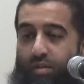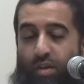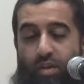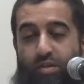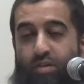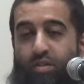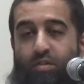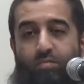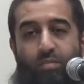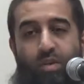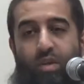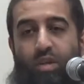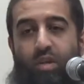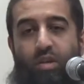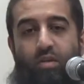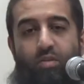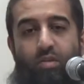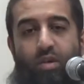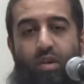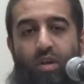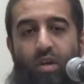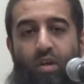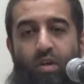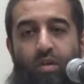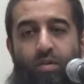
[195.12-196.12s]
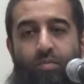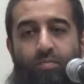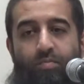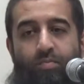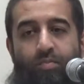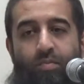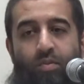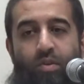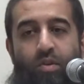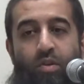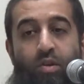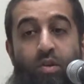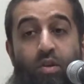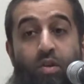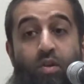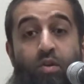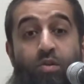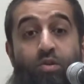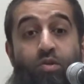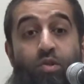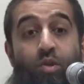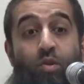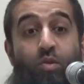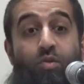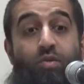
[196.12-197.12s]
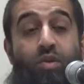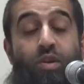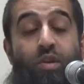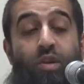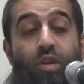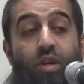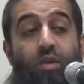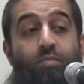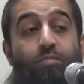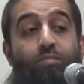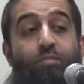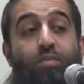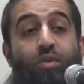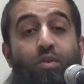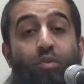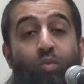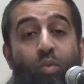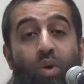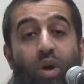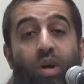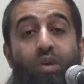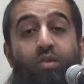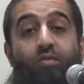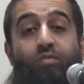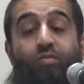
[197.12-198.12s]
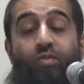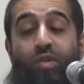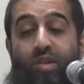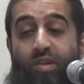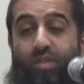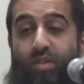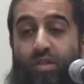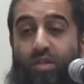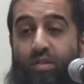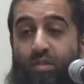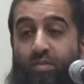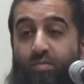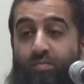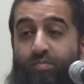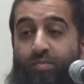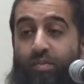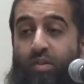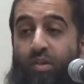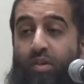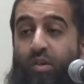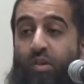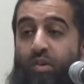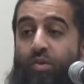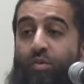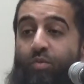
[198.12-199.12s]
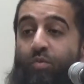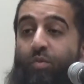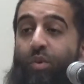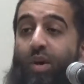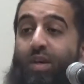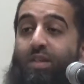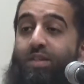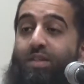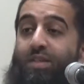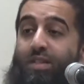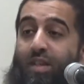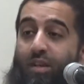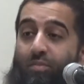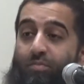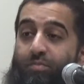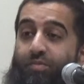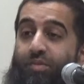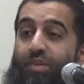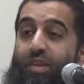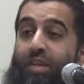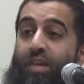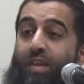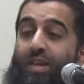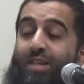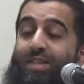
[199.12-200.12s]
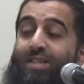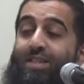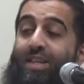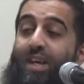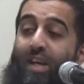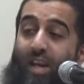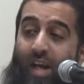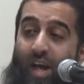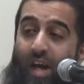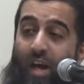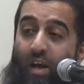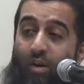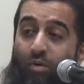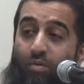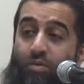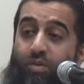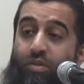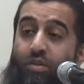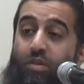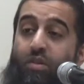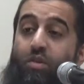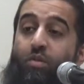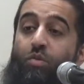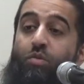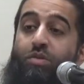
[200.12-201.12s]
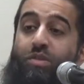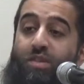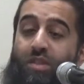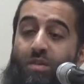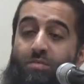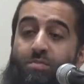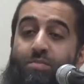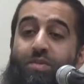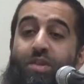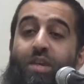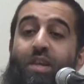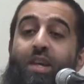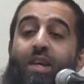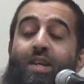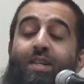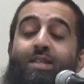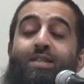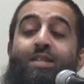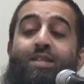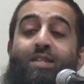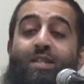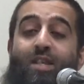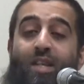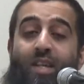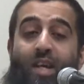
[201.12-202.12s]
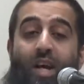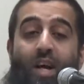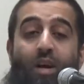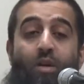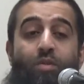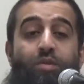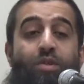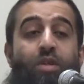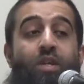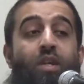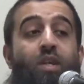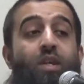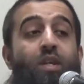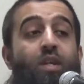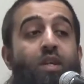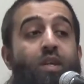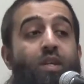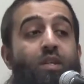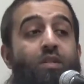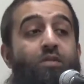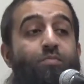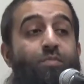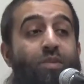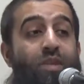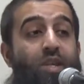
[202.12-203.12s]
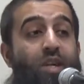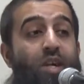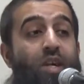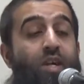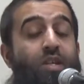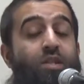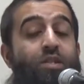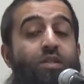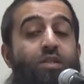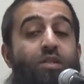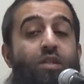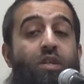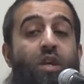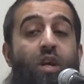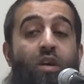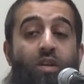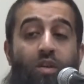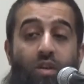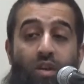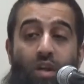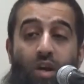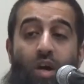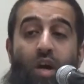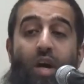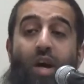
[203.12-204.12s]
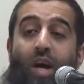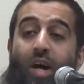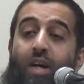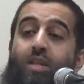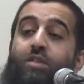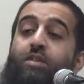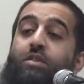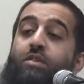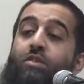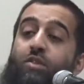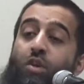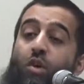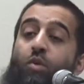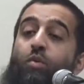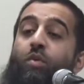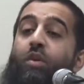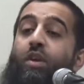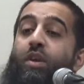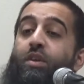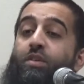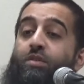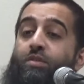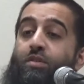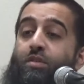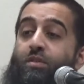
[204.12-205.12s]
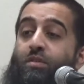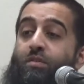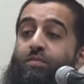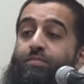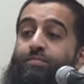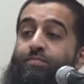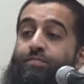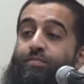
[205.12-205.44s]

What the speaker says: That doesn't make you okay. So the number one reason why something is allowed or something isn't allowed is because Allah has told us.